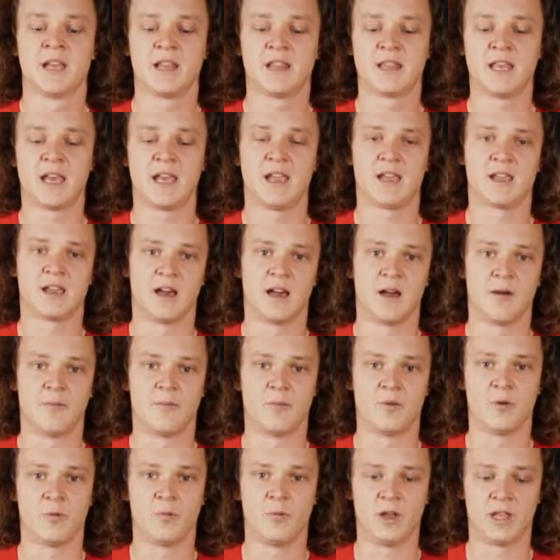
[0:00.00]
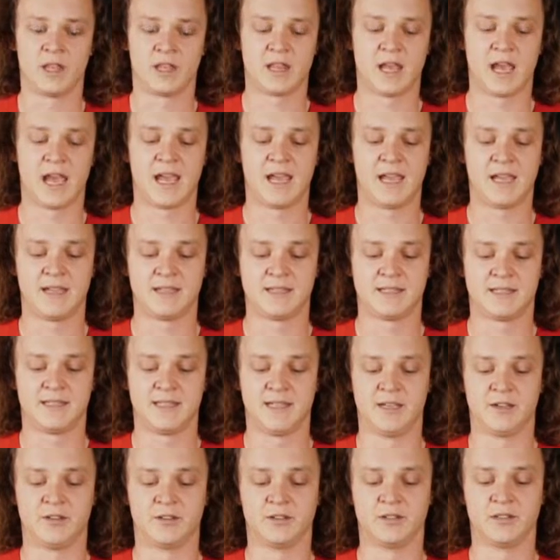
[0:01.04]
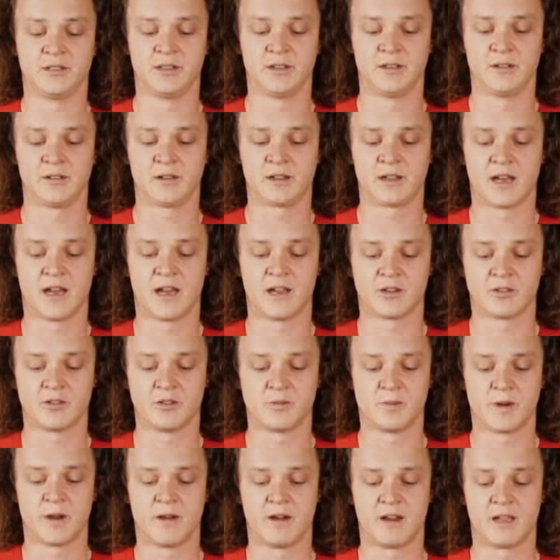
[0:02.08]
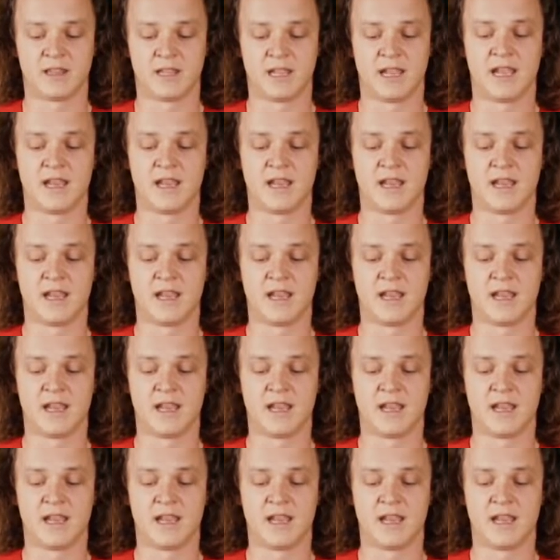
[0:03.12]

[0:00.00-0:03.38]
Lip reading: They come with a sealed cartridge bearing at the